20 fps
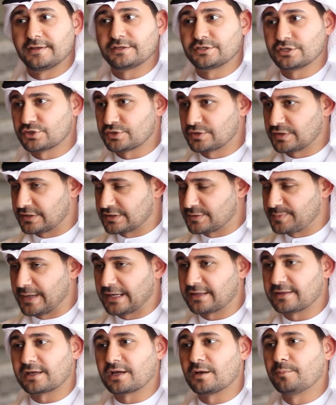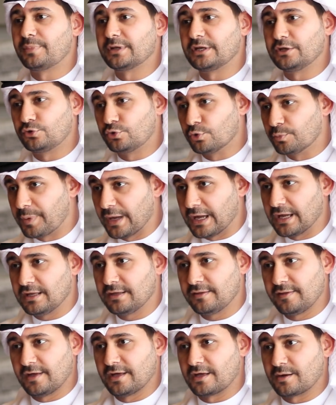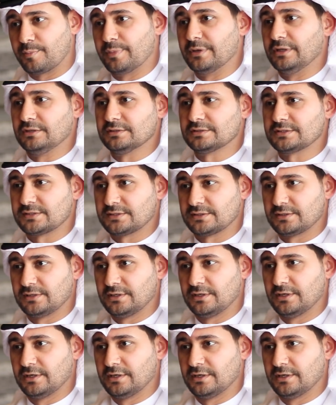they just expect the company to pay their bills